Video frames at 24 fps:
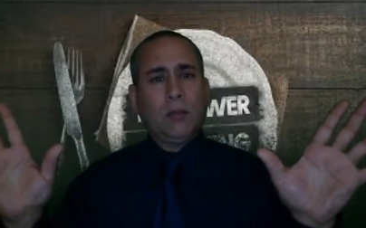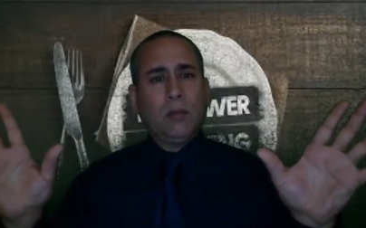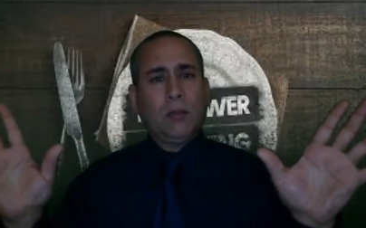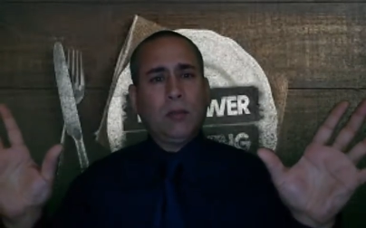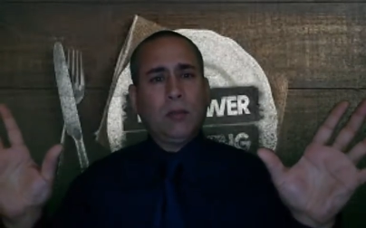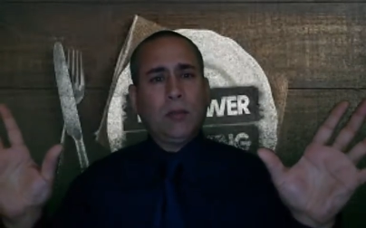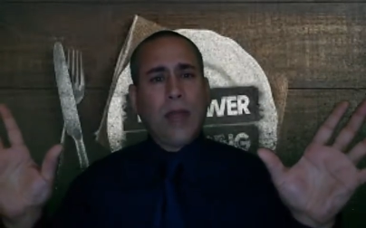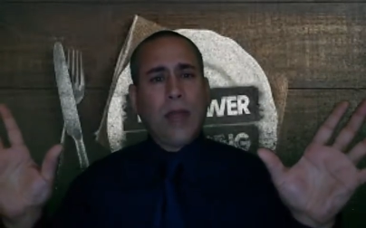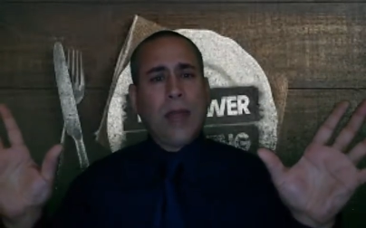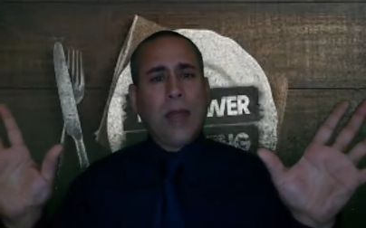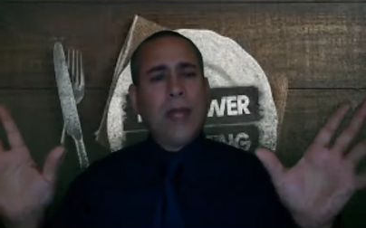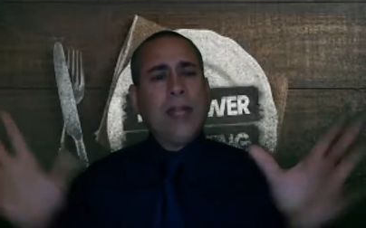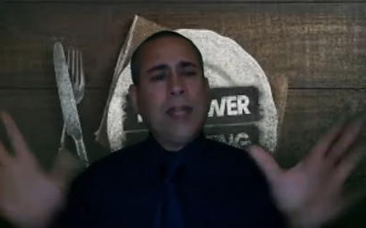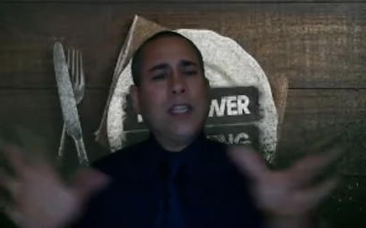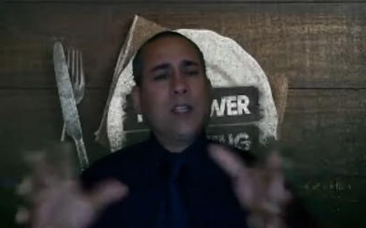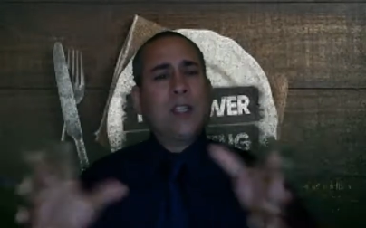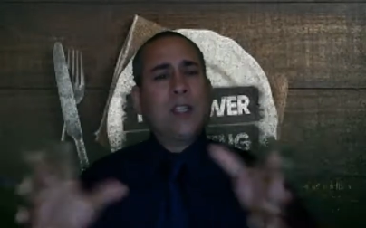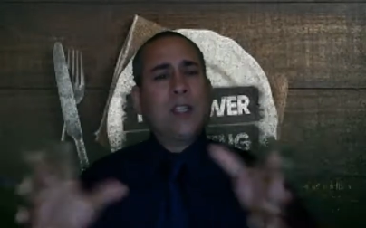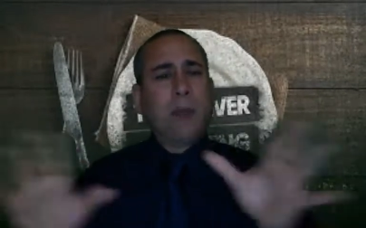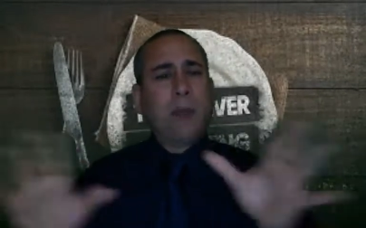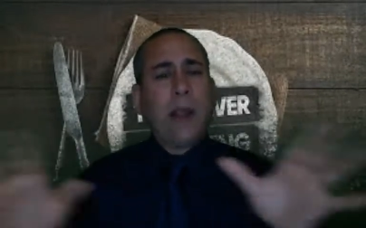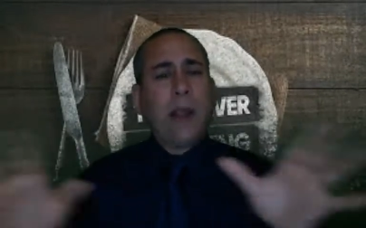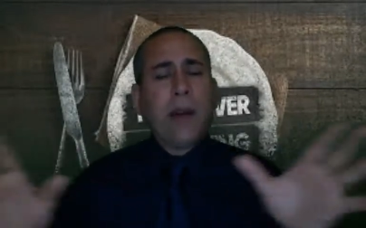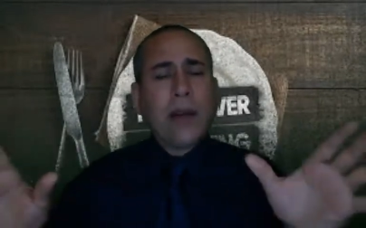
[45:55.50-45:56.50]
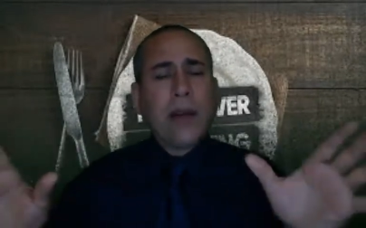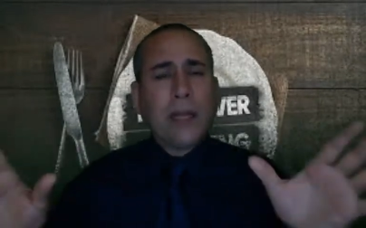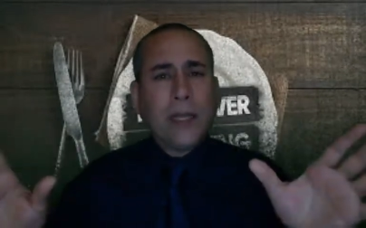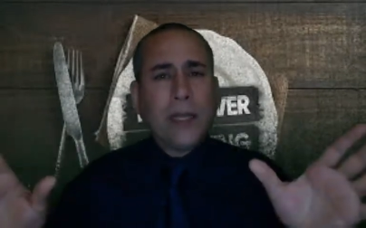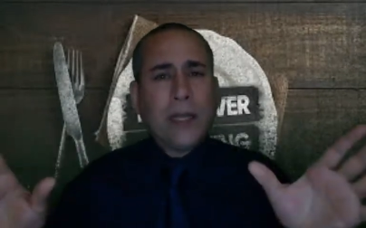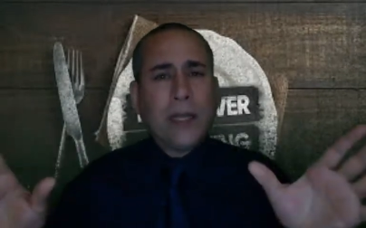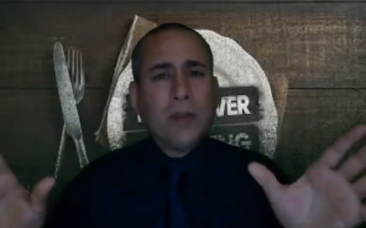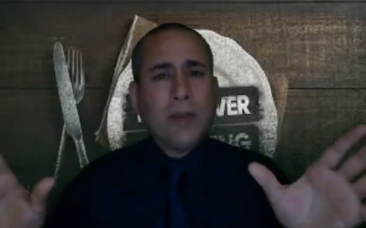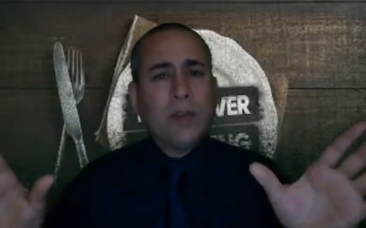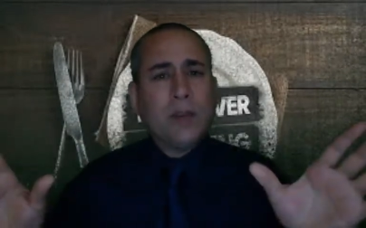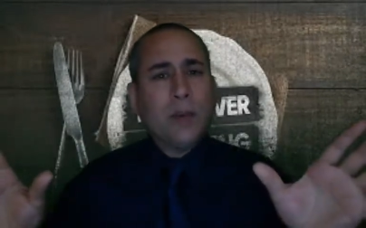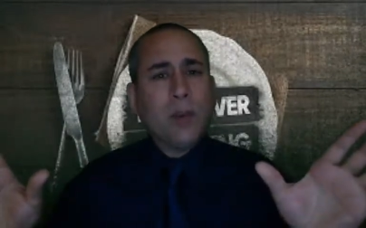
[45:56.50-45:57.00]
and eat
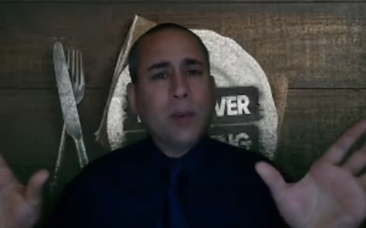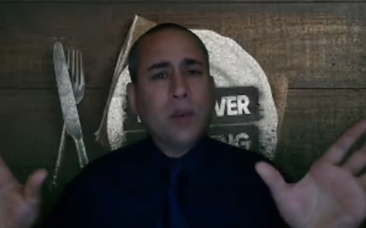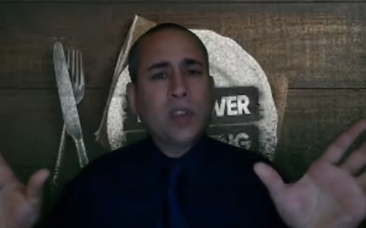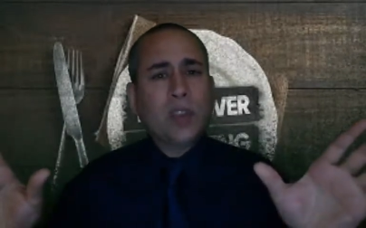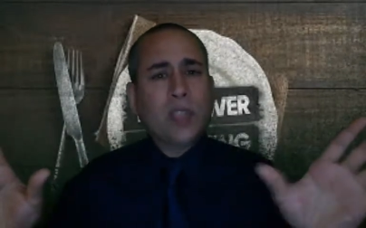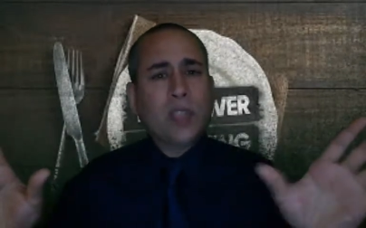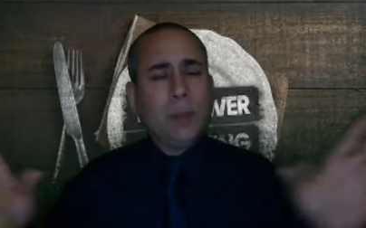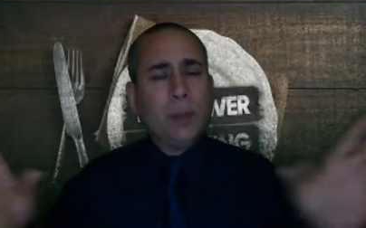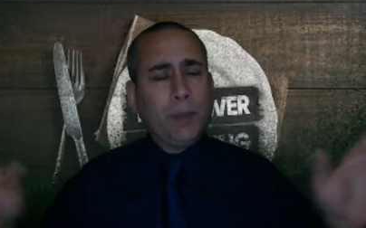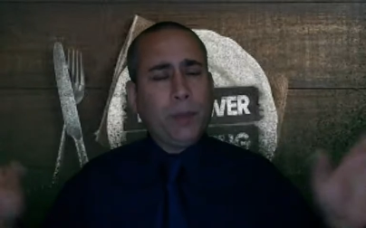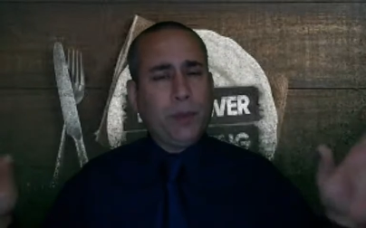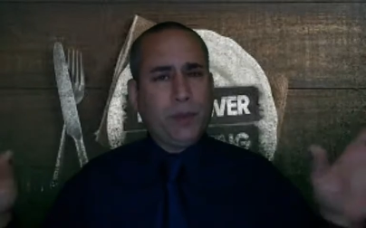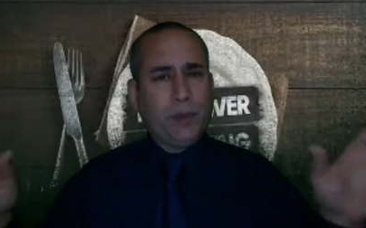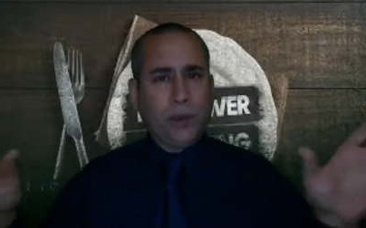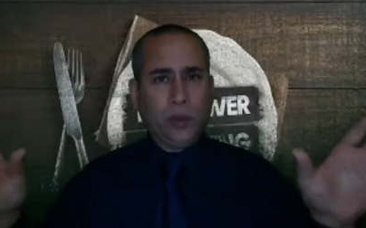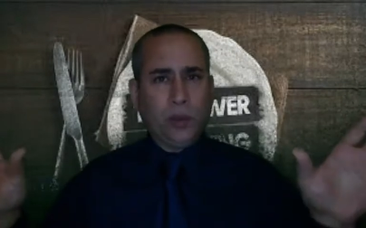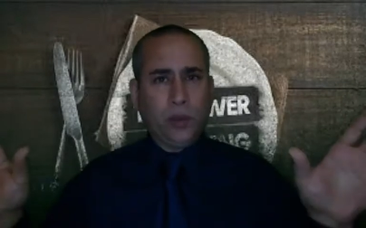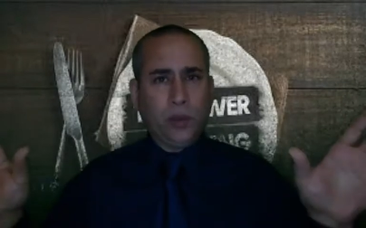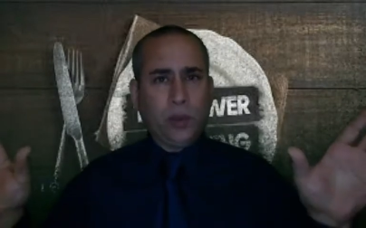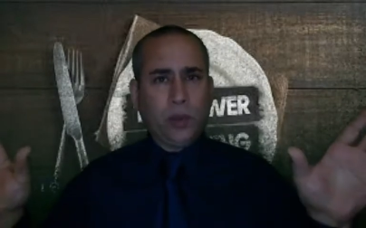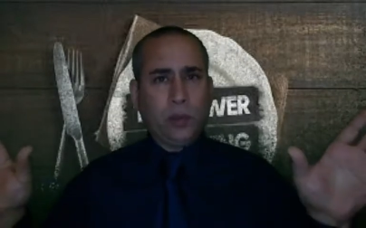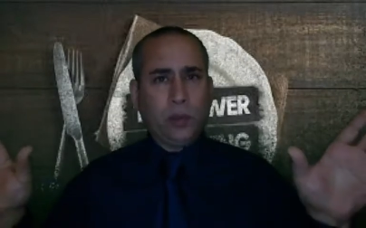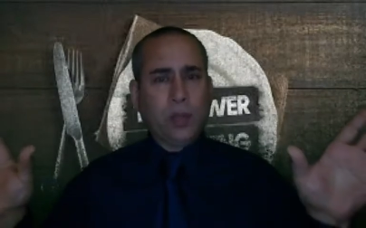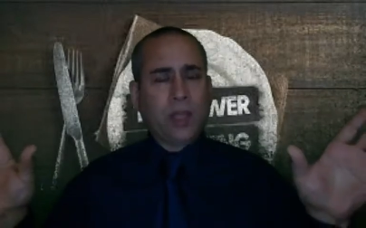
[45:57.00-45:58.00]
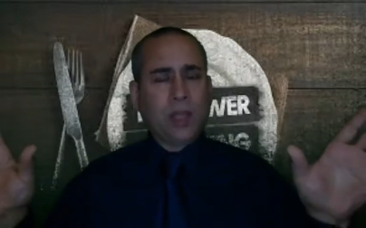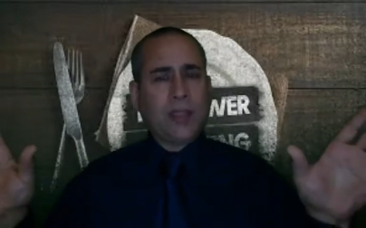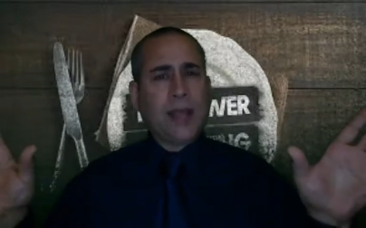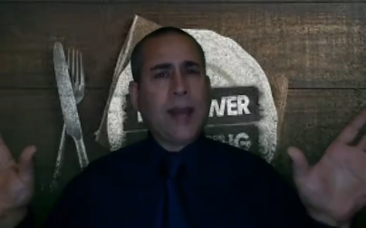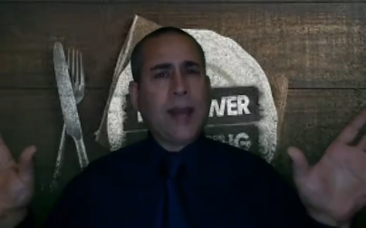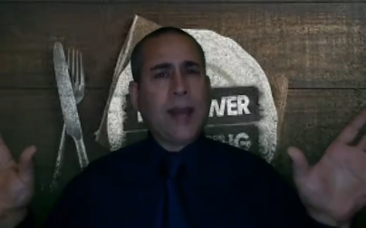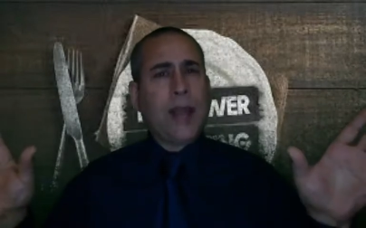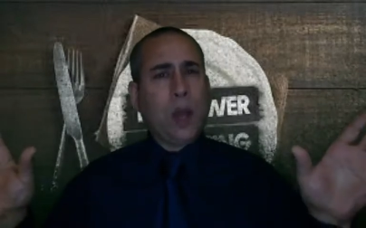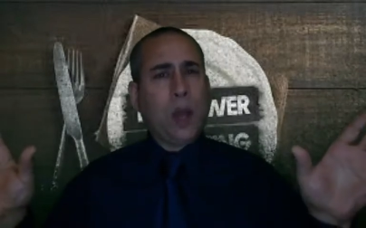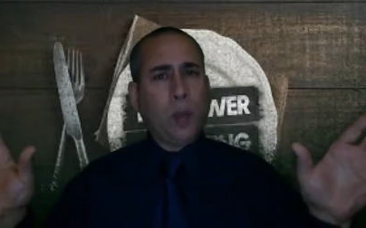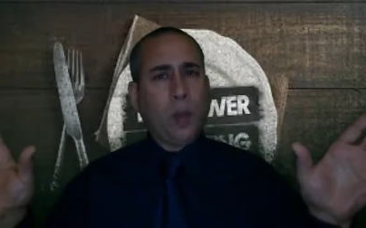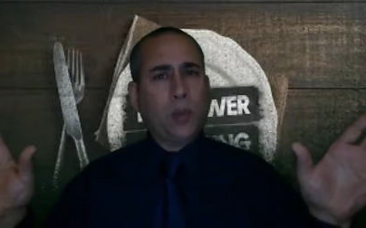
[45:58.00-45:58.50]
sparingly of the most simple foods because that
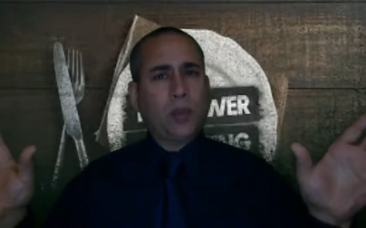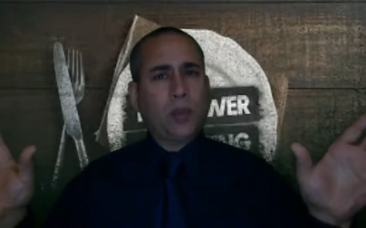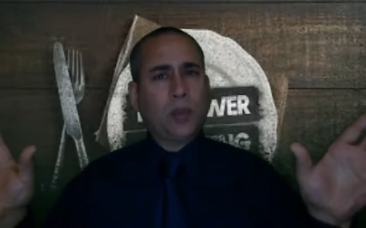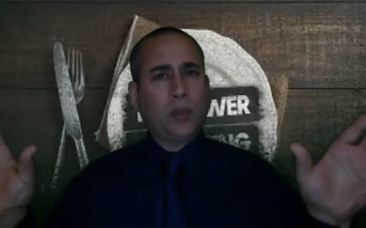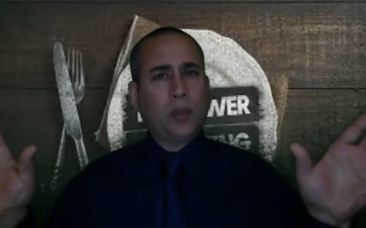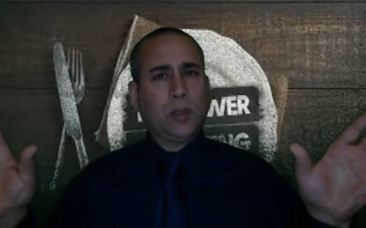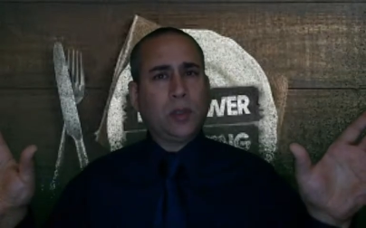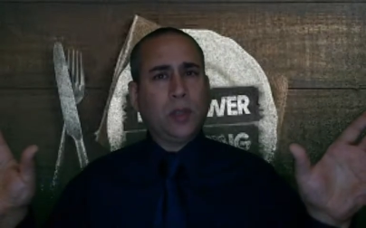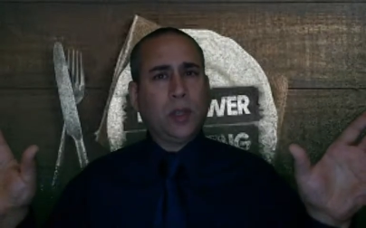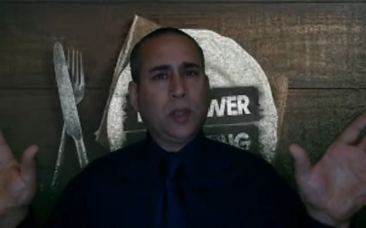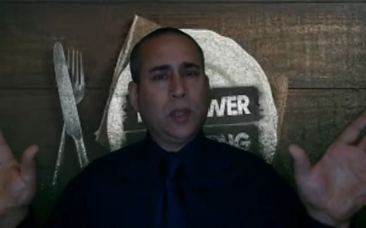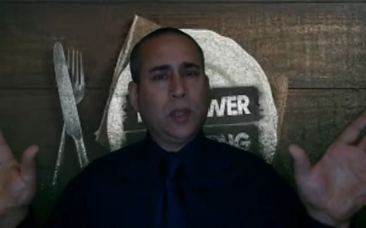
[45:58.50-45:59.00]
helps.